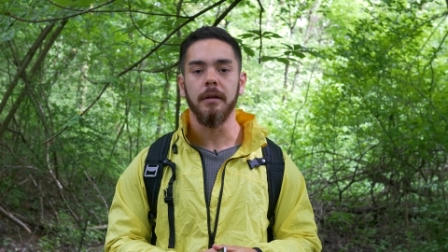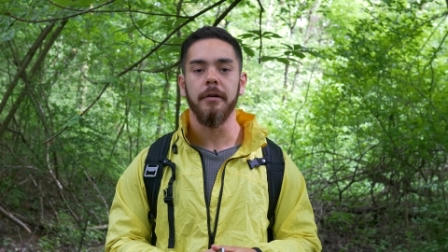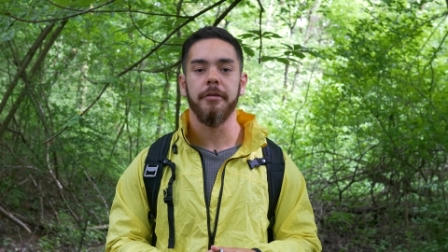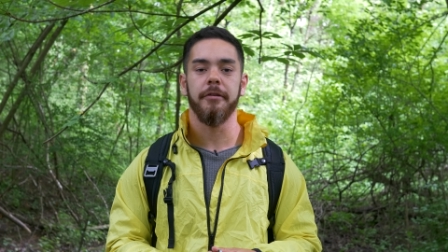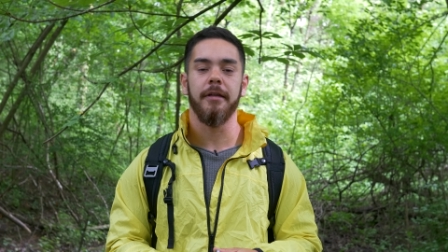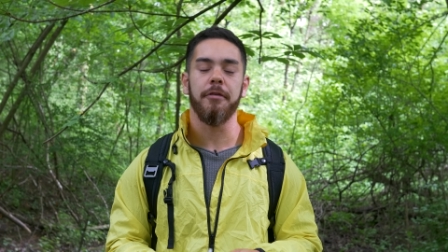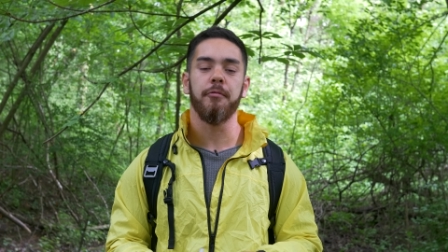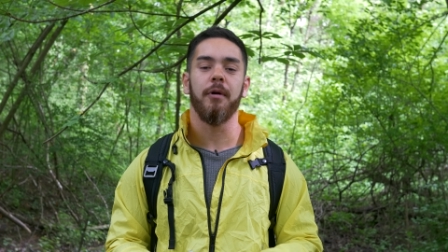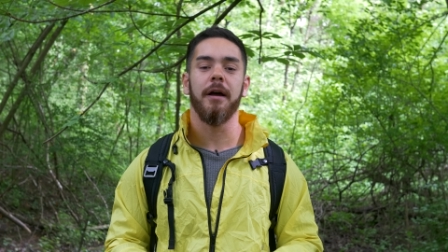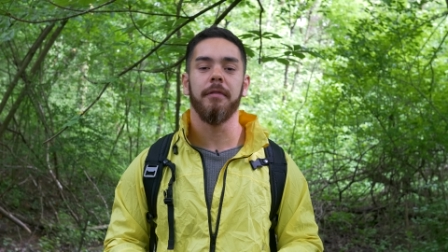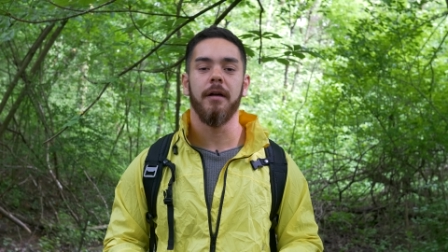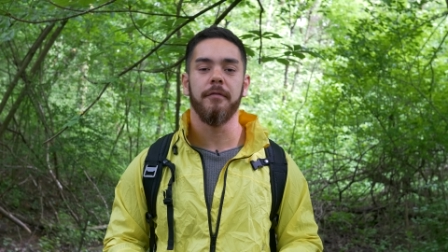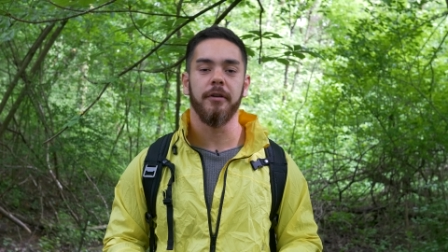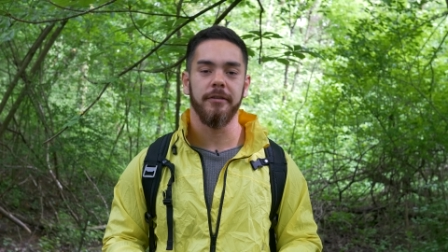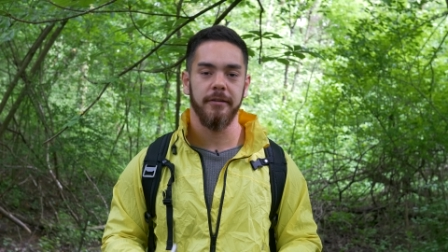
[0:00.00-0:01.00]
So that's why I
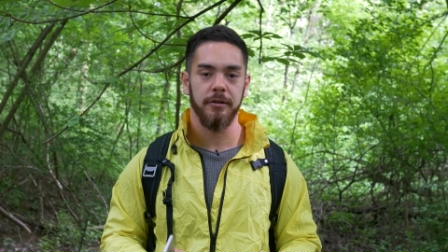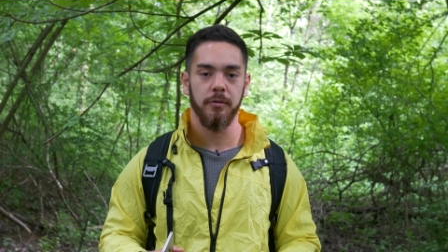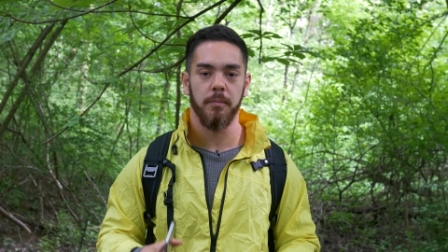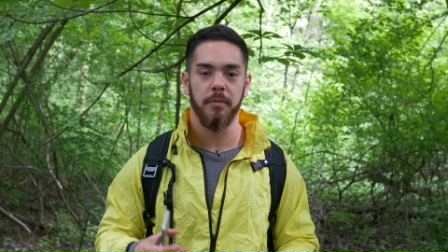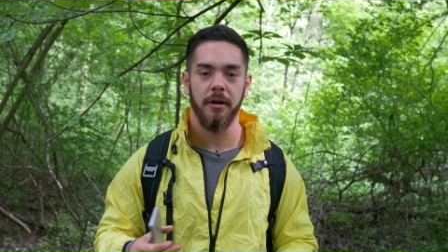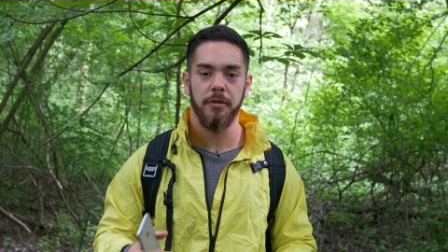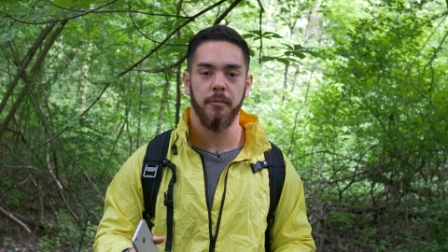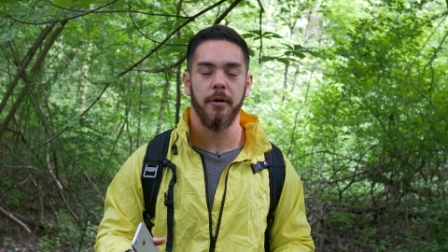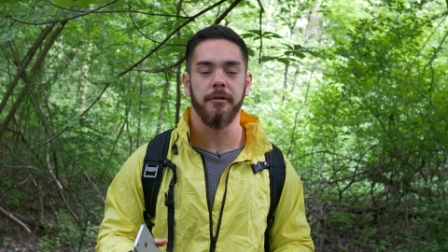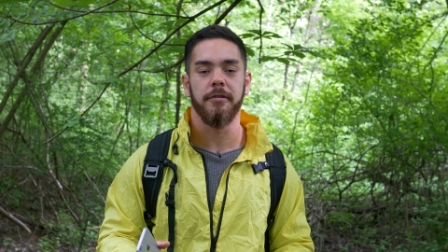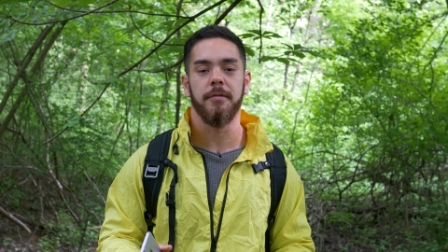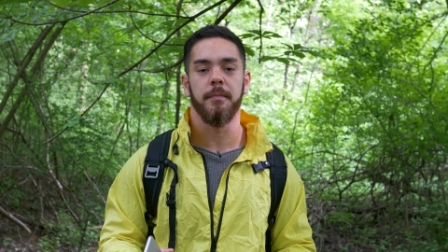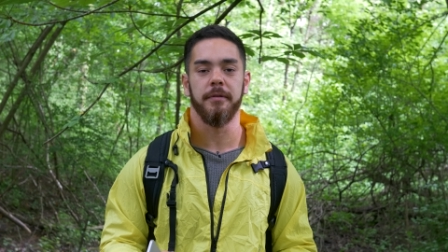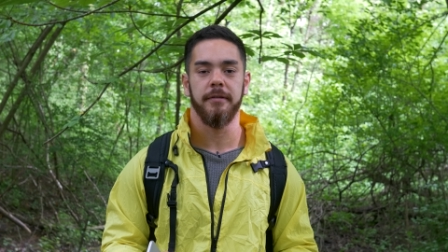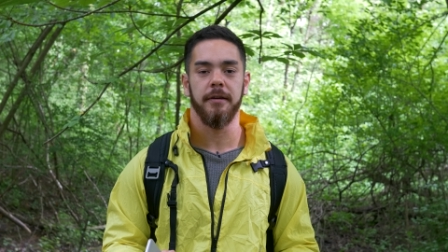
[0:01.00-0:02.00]
love continual breath
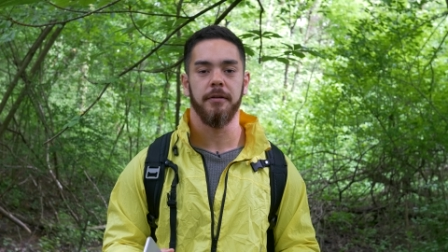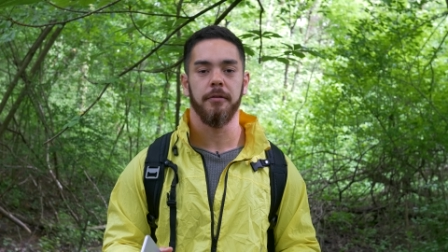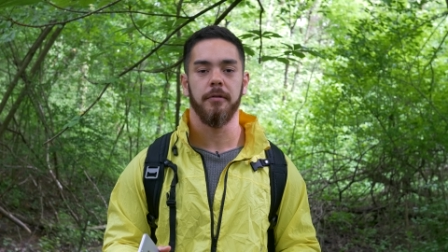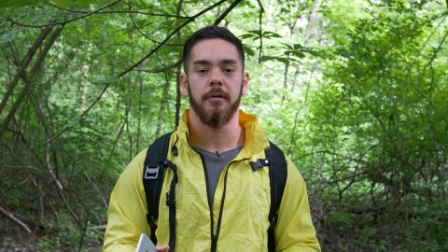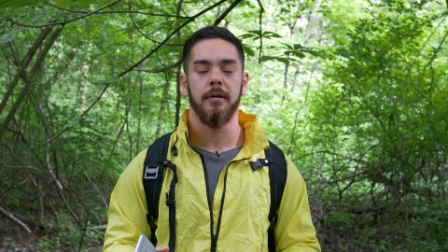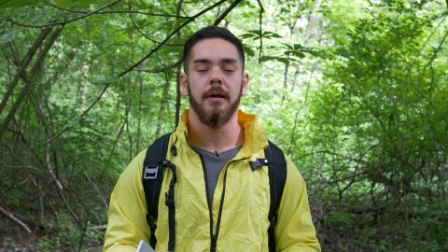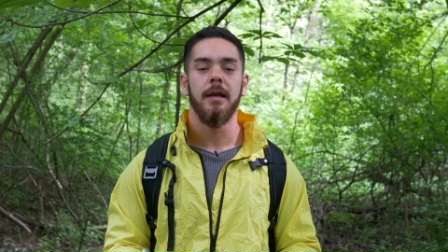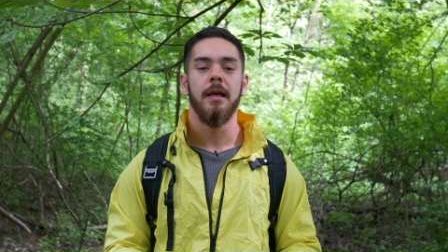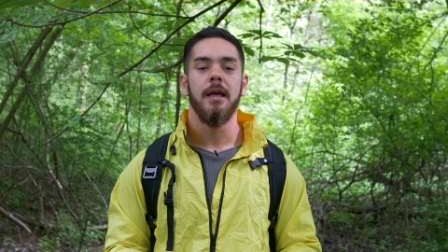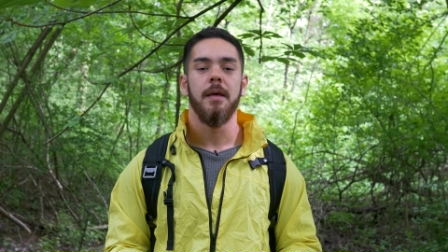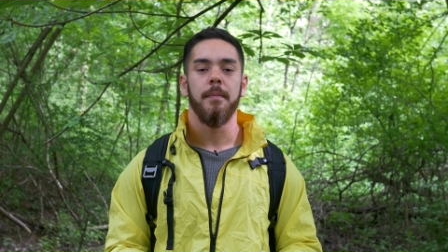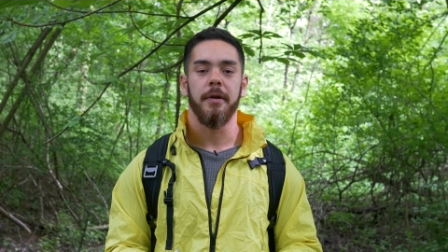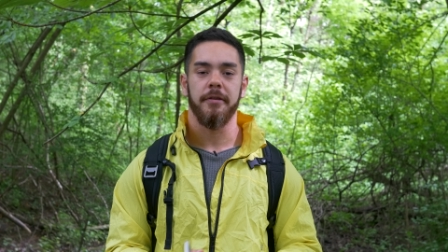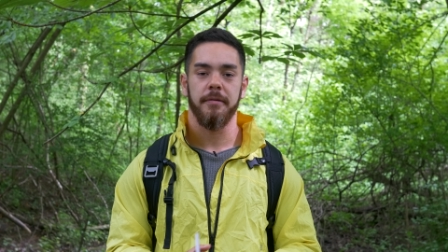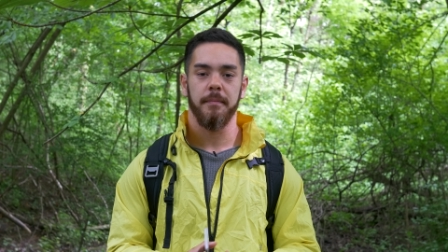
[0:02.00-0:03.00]
awareness in particular,
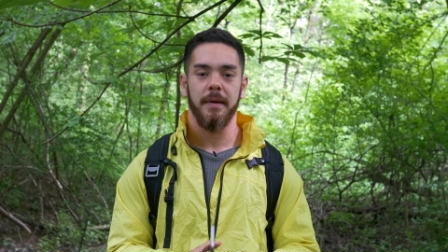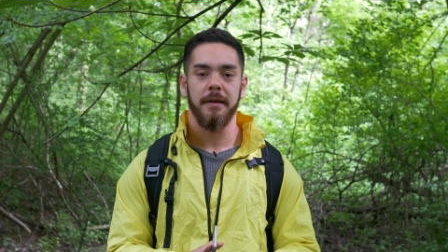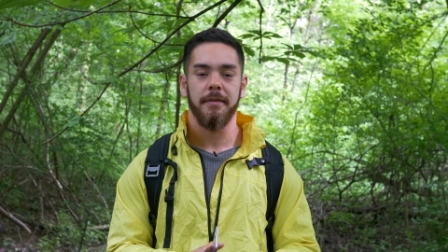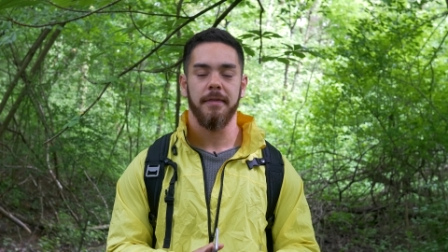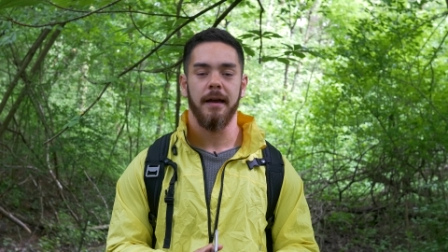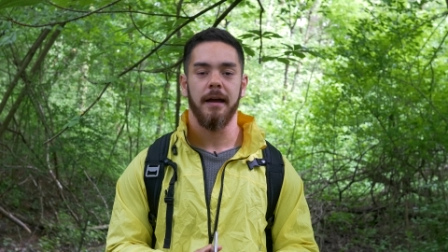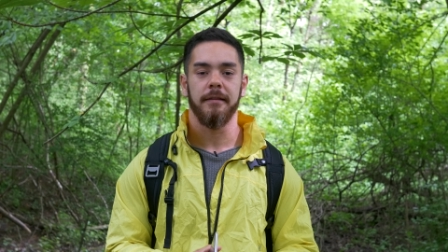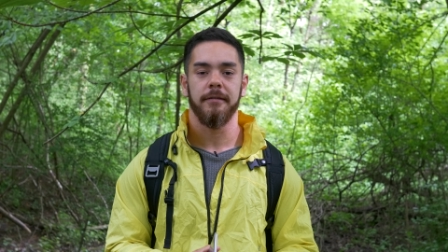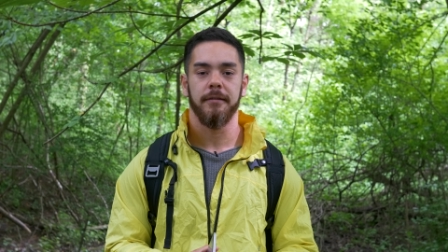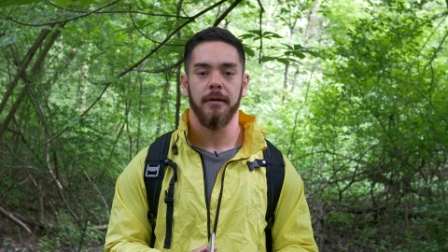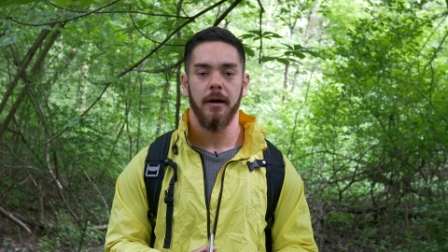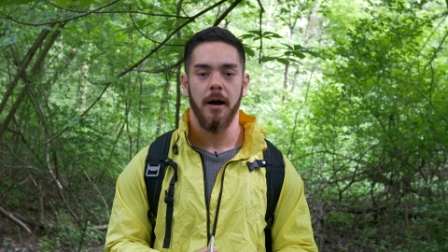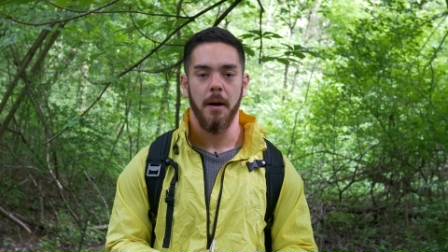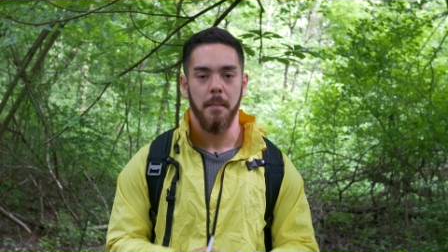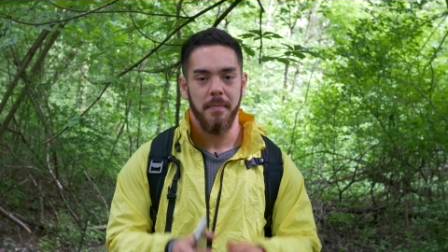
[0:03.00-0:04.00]
because it makes that,
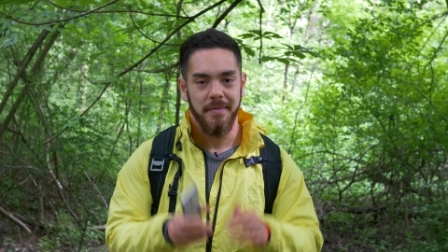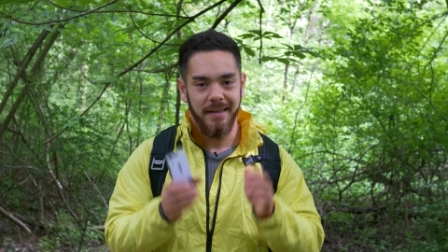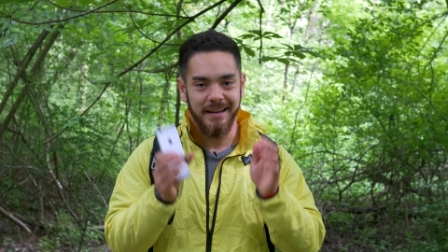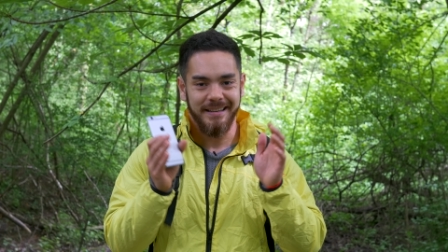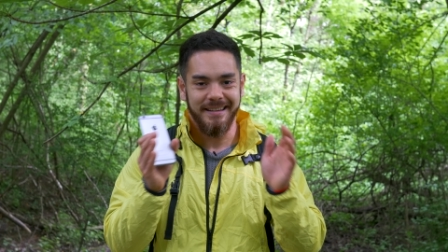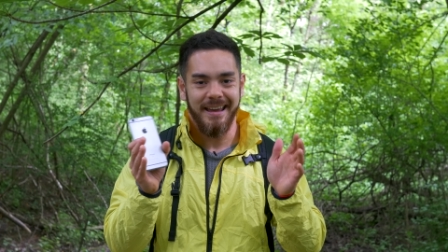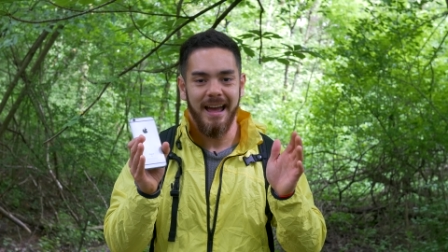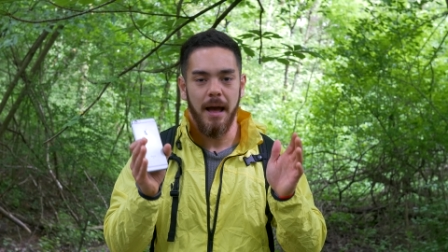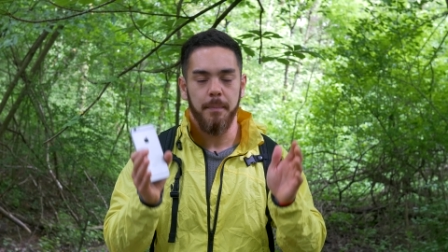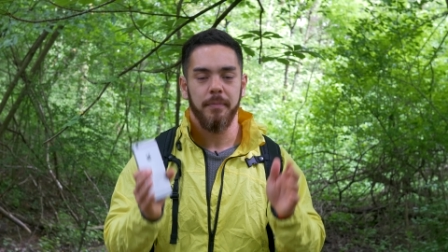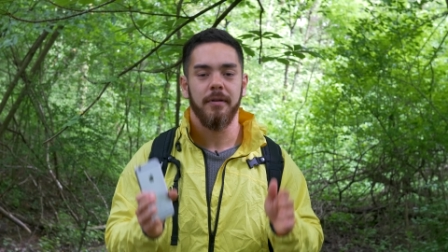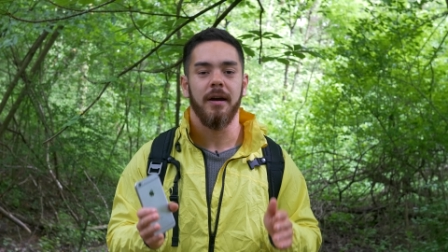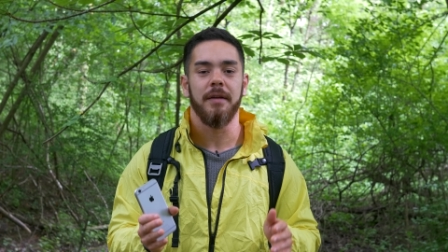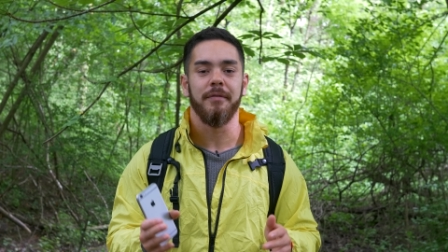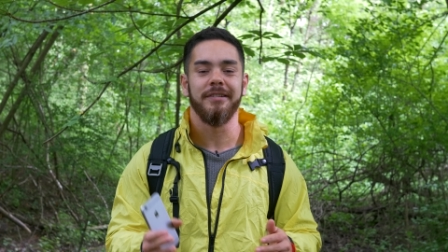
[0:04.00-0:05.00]
um, that gap
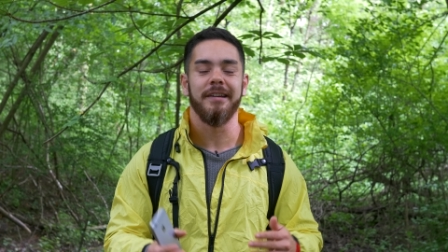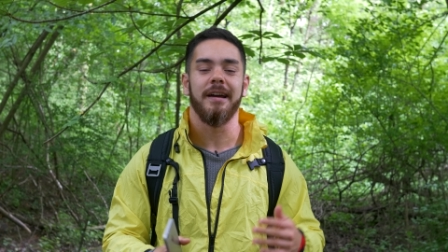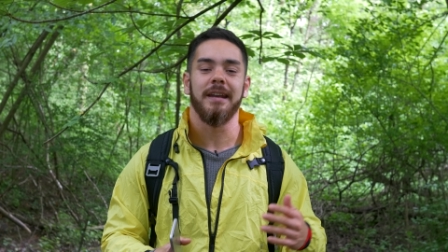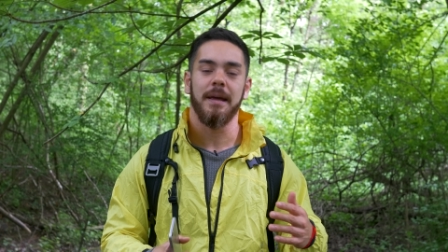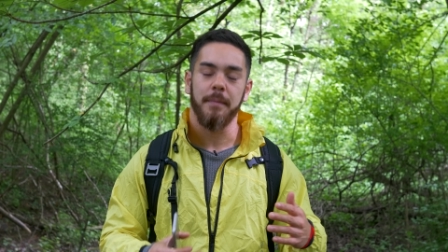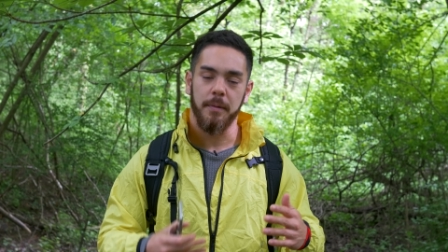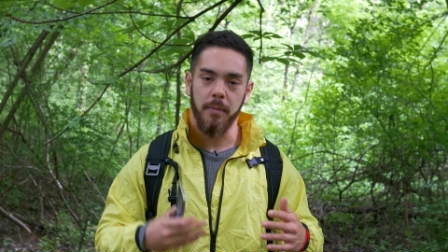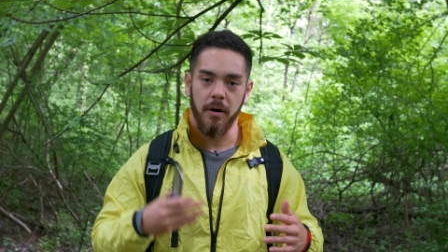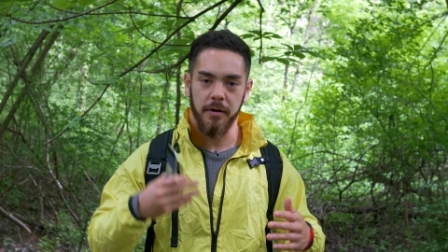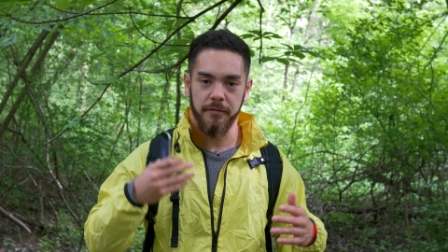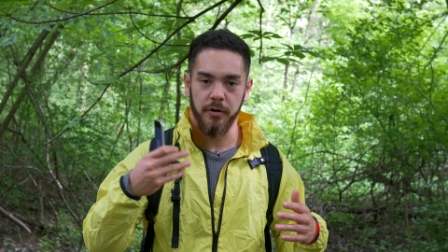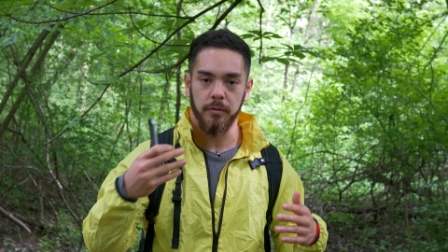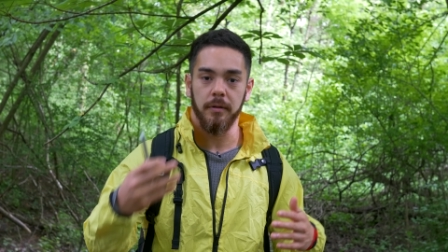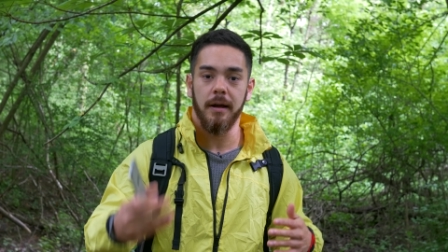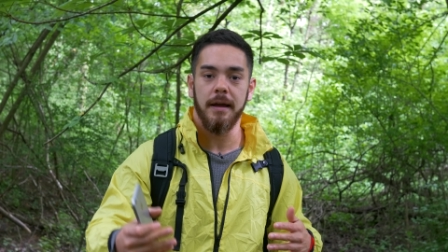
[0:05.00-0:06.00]
kind of a dynamic part of
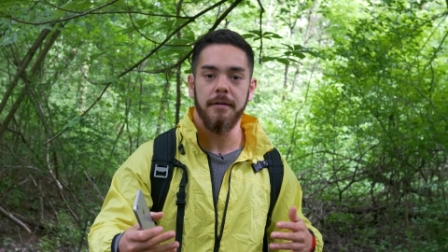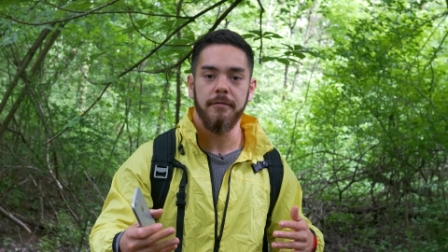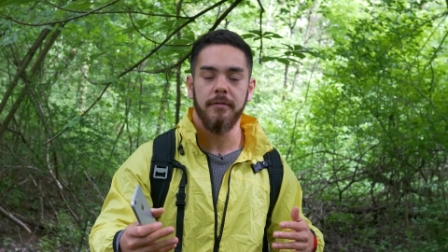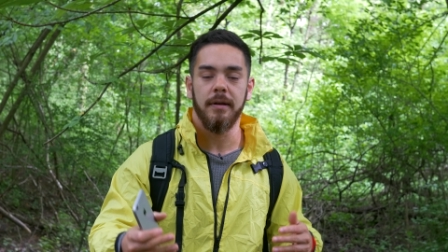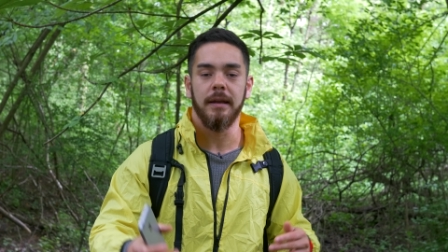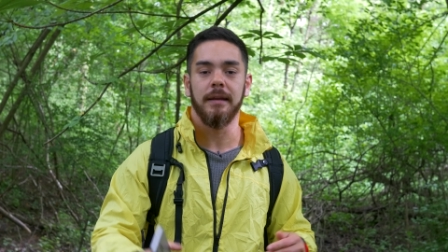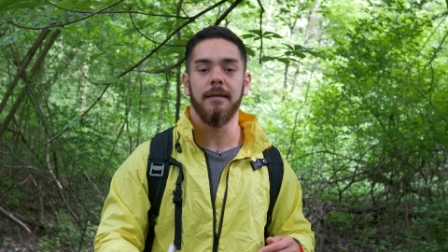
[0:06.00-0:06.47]
your life.